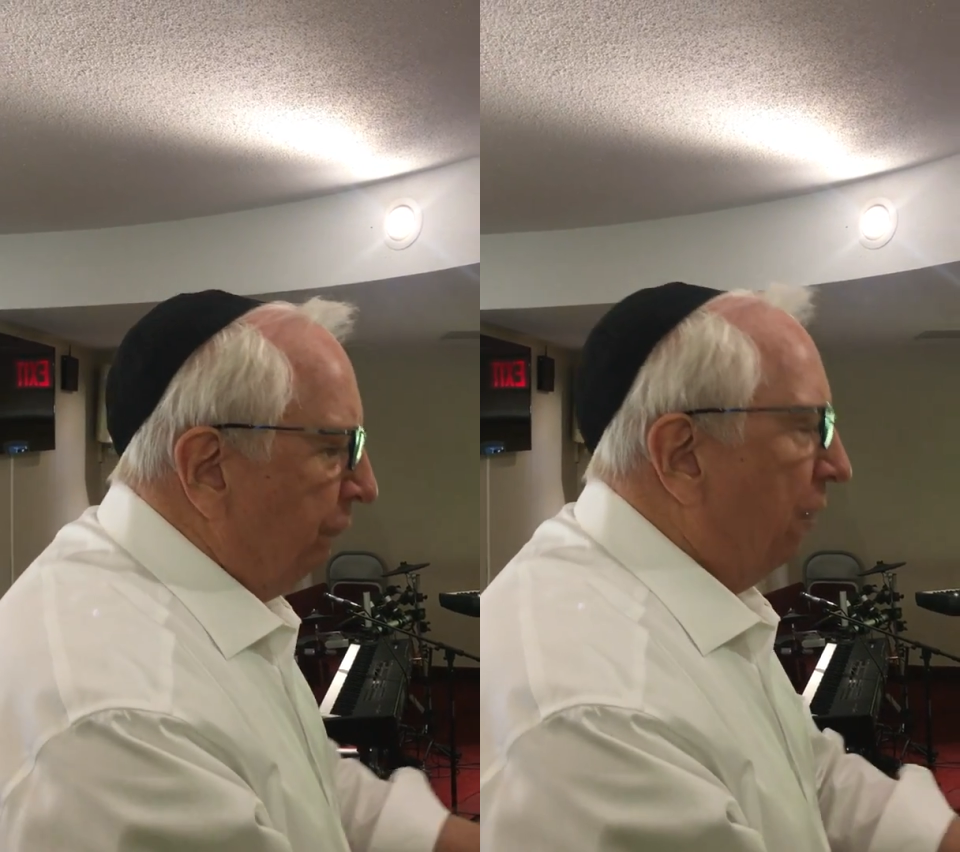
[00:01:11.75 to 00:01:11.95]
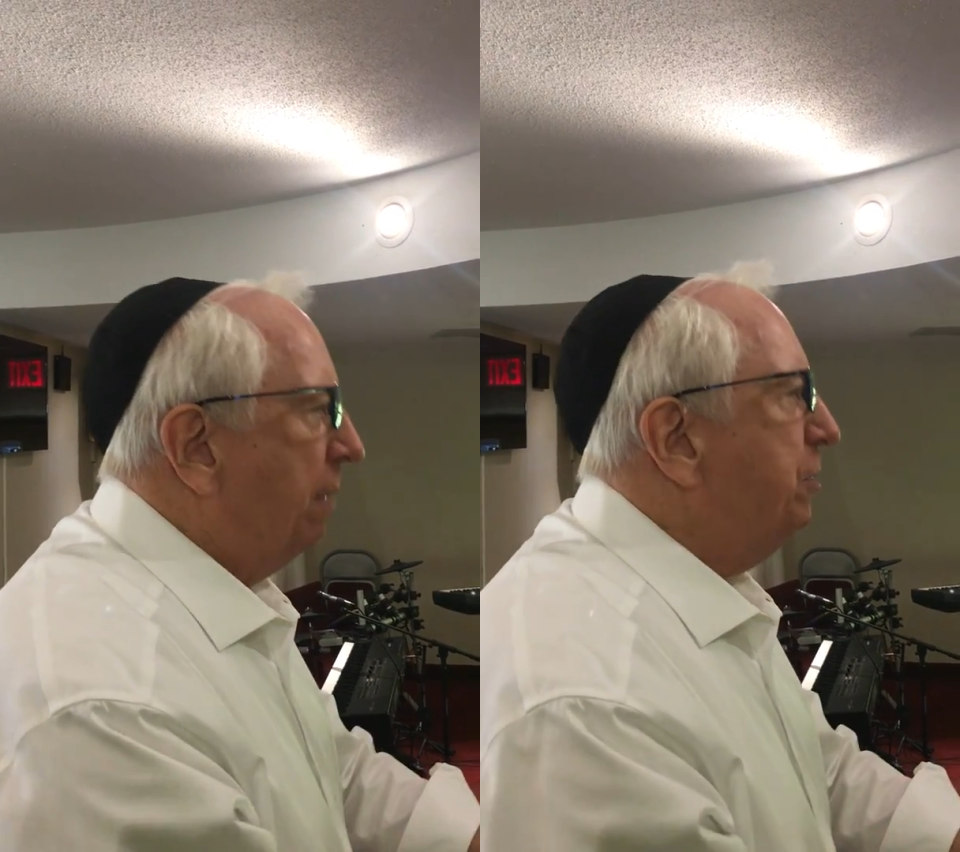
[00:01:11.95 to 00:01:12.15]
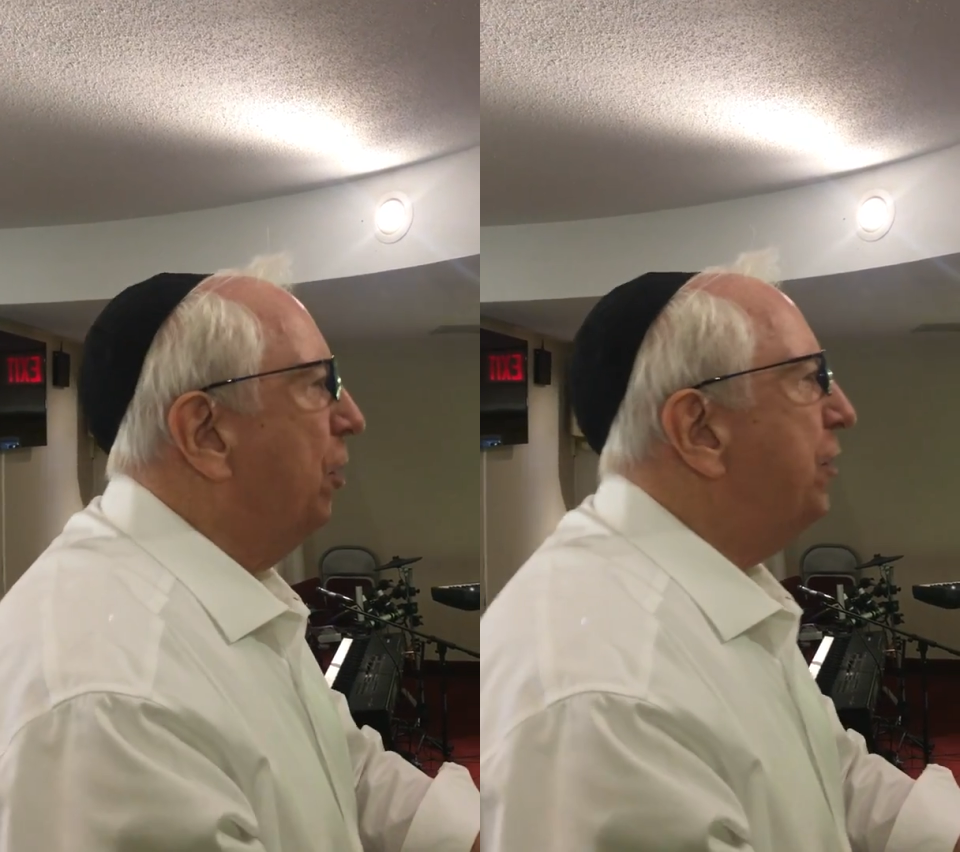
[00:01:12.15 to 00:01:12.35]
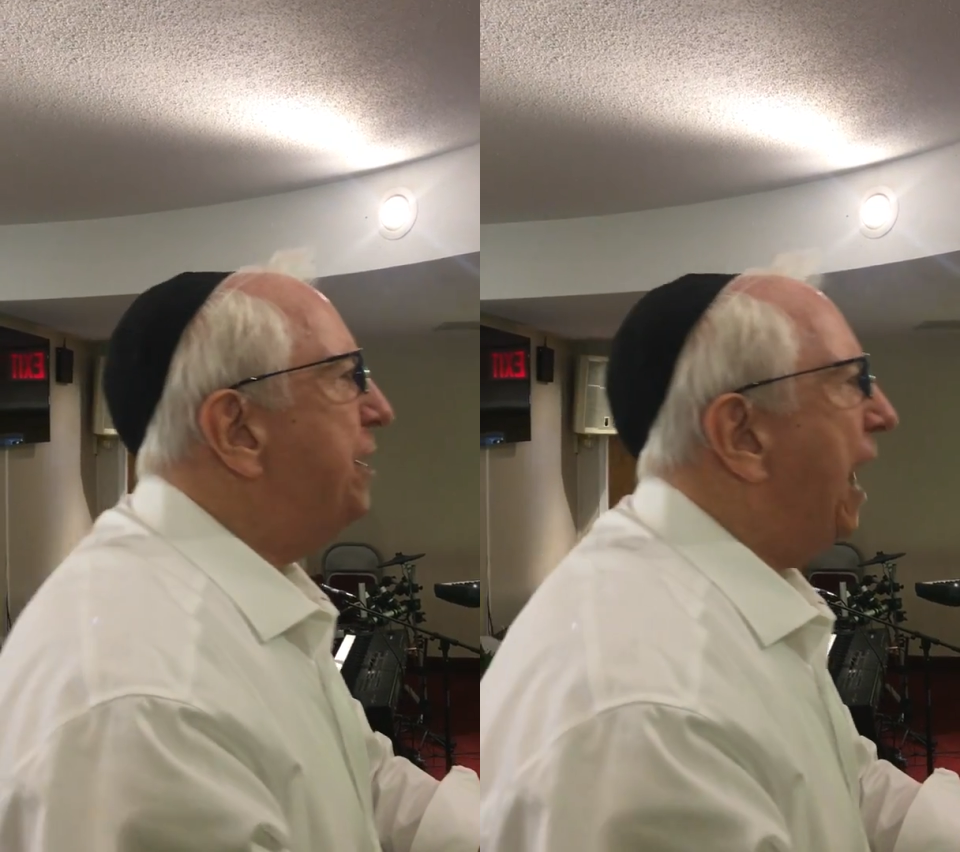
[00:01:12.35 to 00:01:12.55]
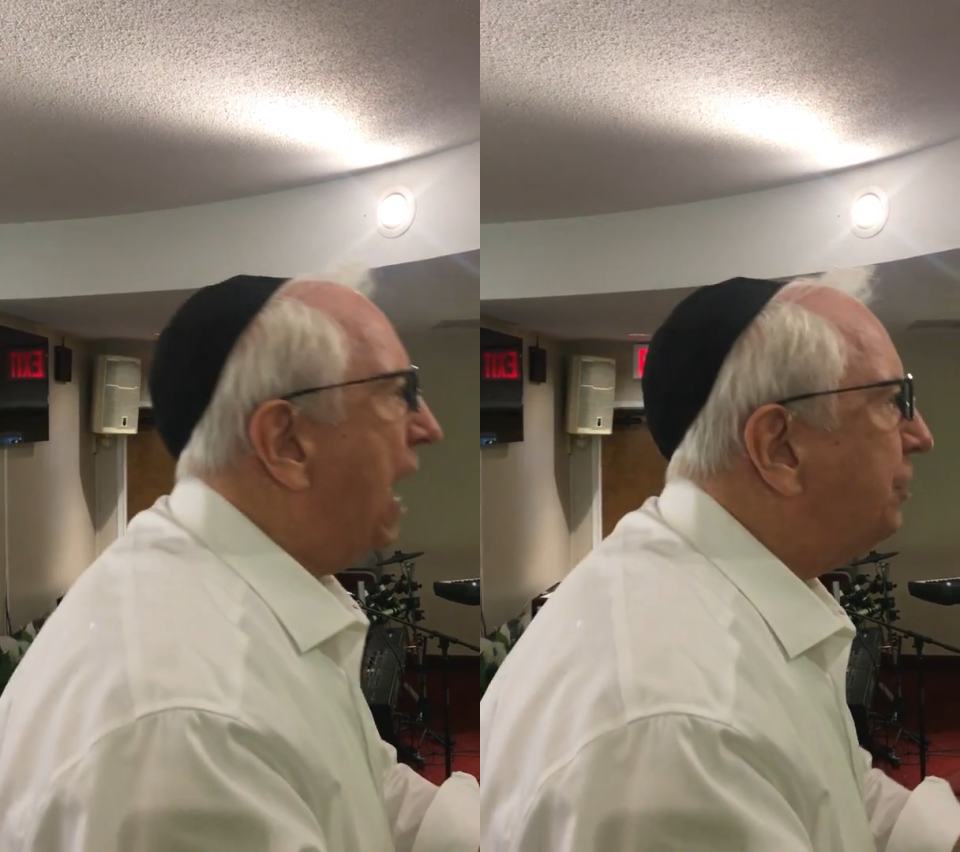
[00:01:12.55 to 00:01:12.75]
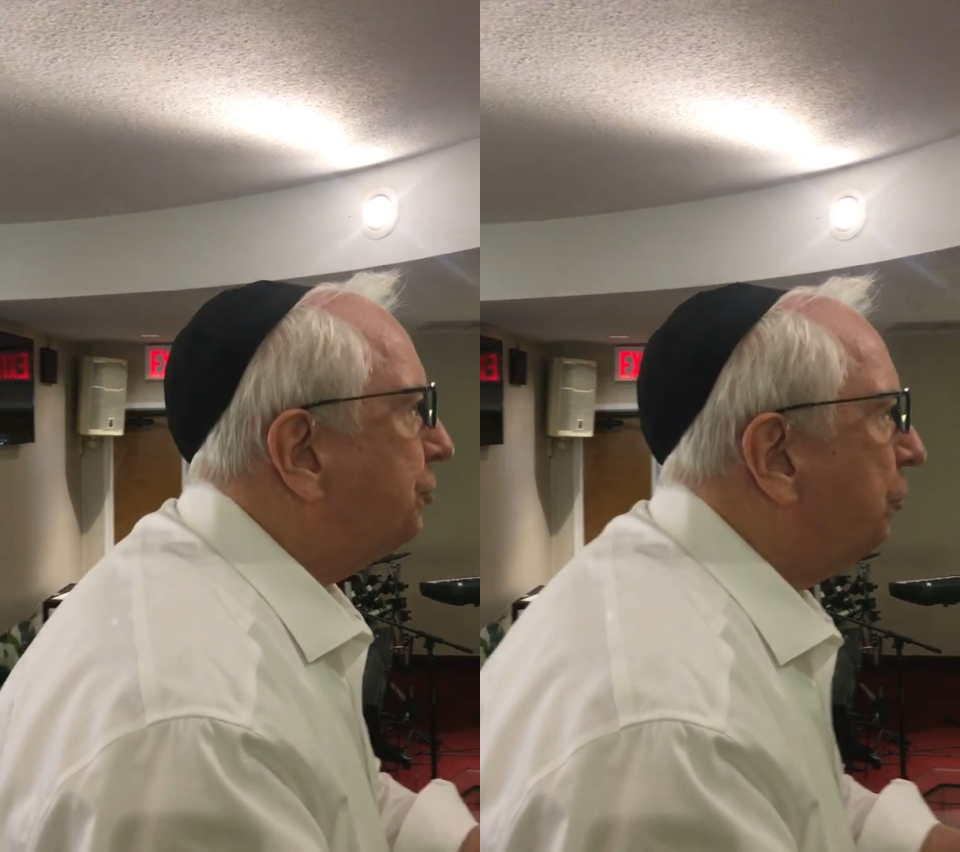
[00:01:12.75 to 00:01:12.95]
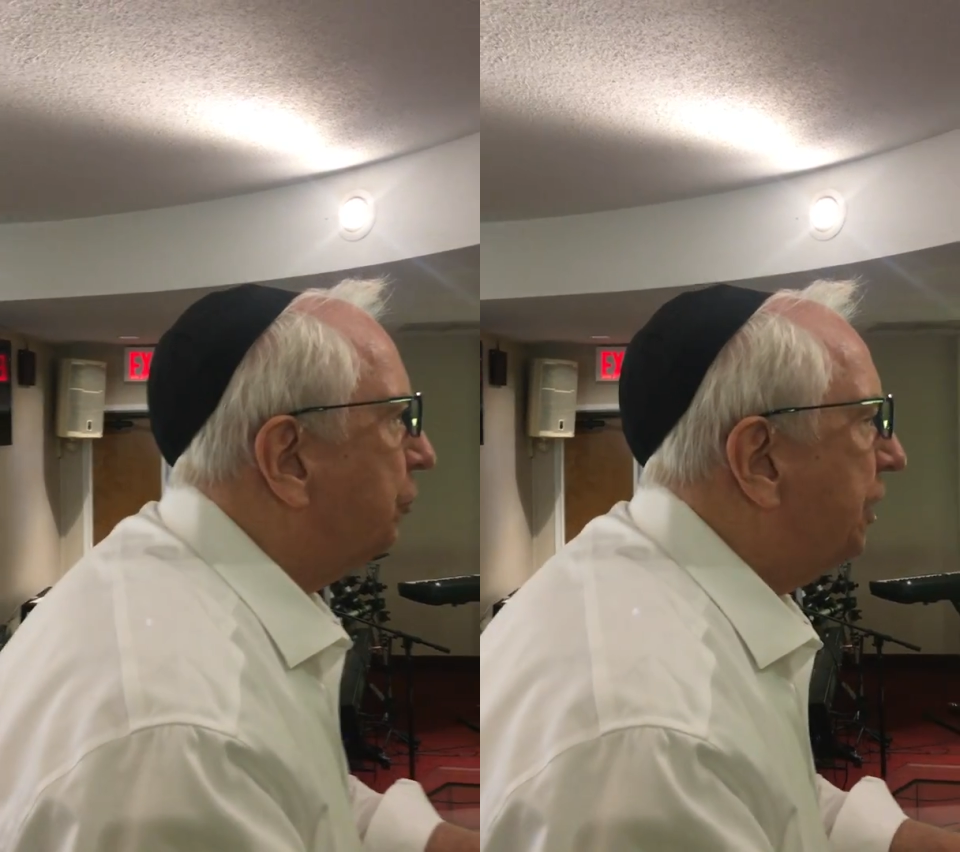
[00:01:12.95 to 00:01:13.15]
from your natural